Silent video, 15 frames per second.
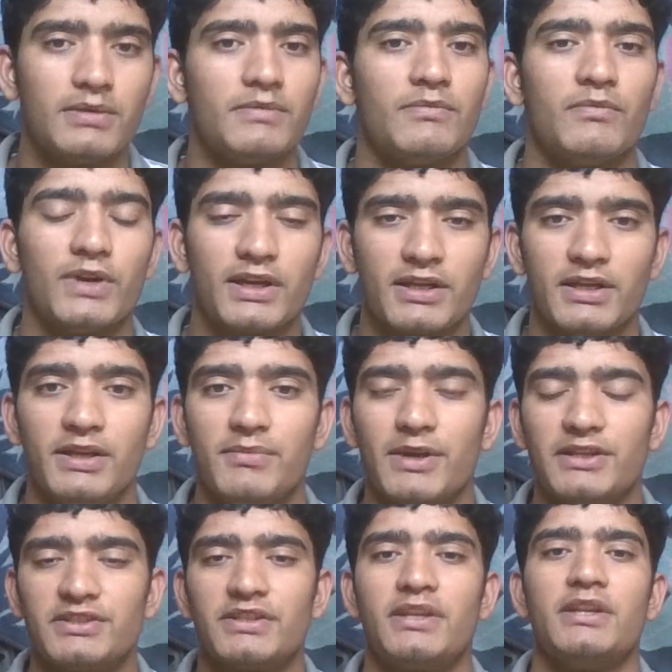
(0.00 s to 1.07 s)
but he
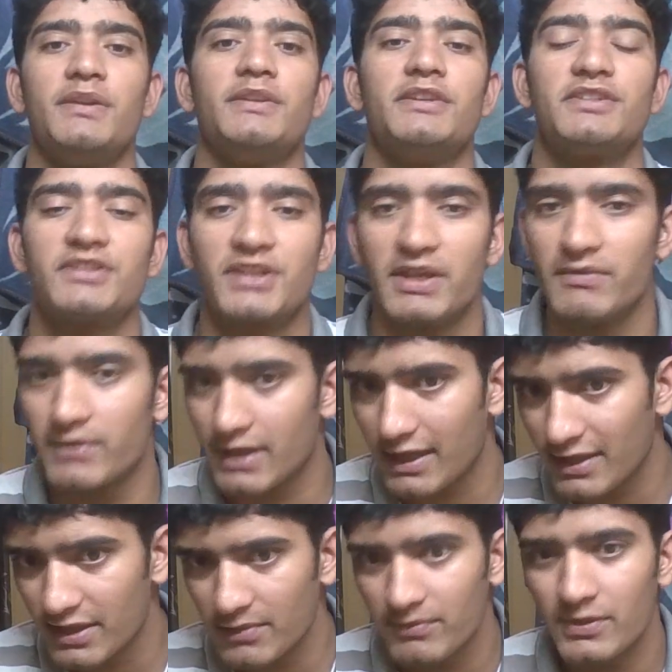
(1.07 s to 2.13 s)
mentioned he just give
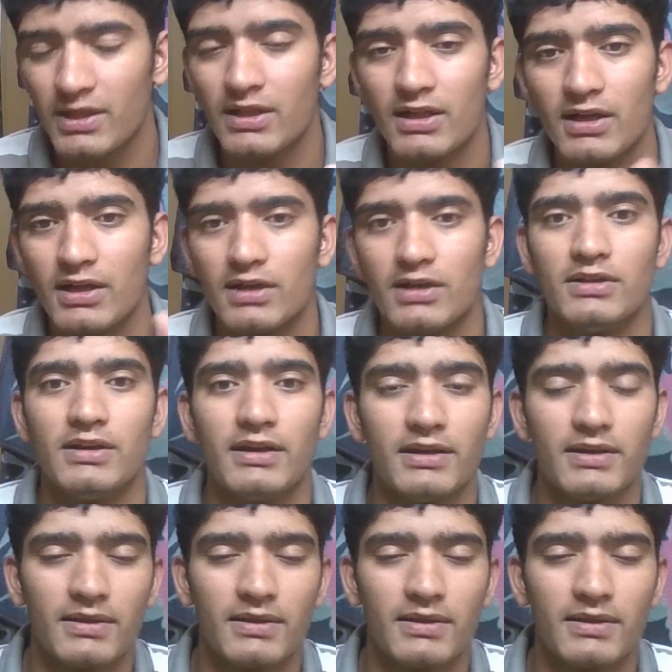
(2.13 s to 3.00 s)
a uh,